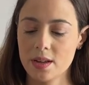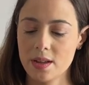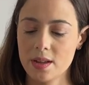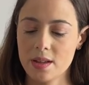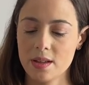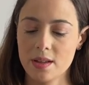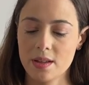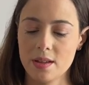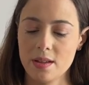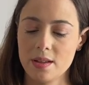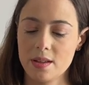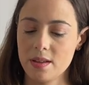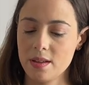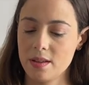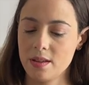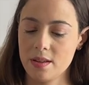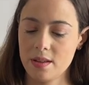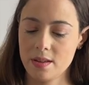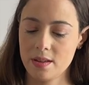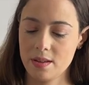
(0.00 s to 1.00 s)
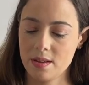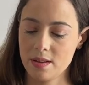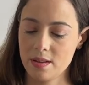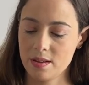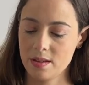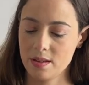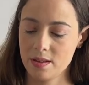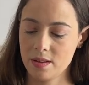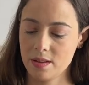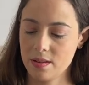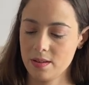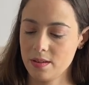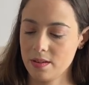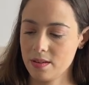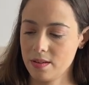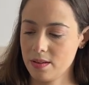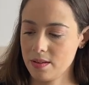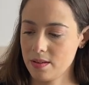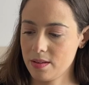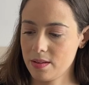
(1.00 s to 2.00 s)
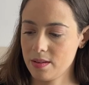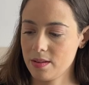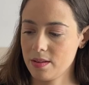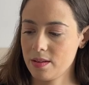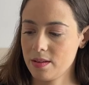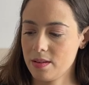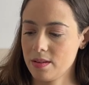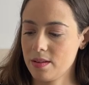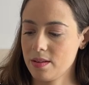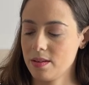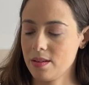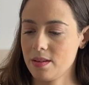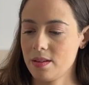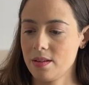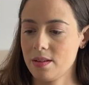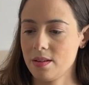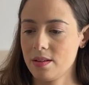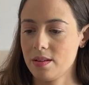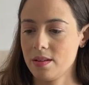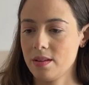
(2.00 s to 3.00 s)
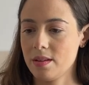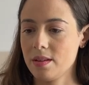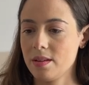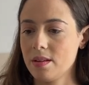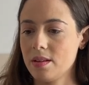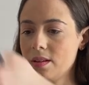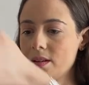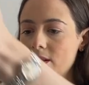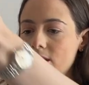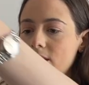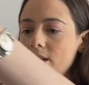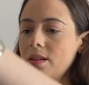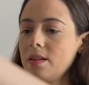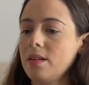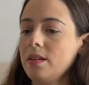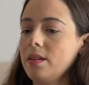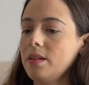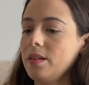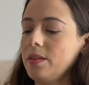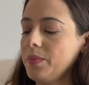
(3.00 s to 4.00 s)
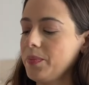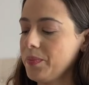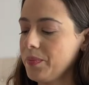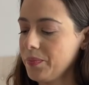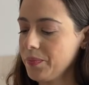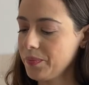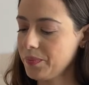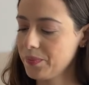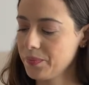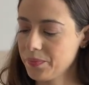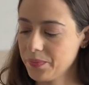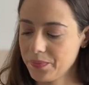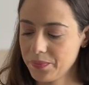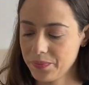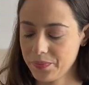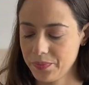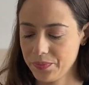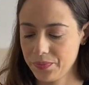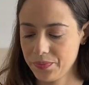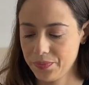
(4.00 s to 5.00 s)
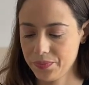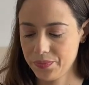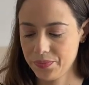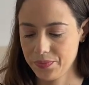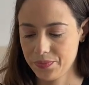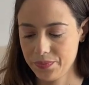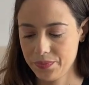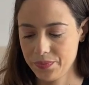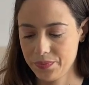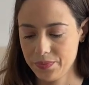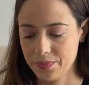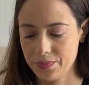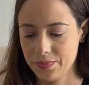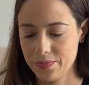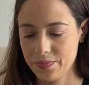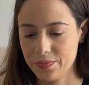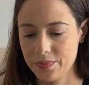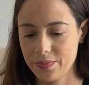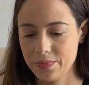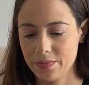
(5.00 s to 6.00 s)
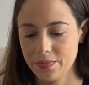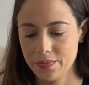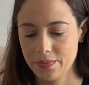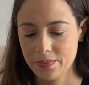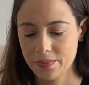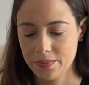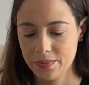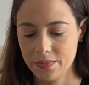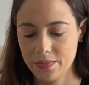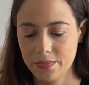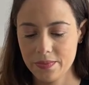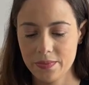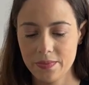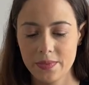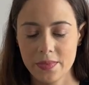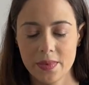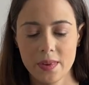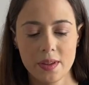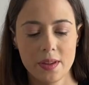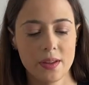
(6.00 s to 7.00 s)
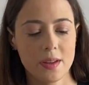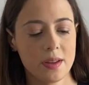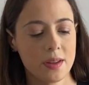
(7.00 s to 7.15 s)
[no speech]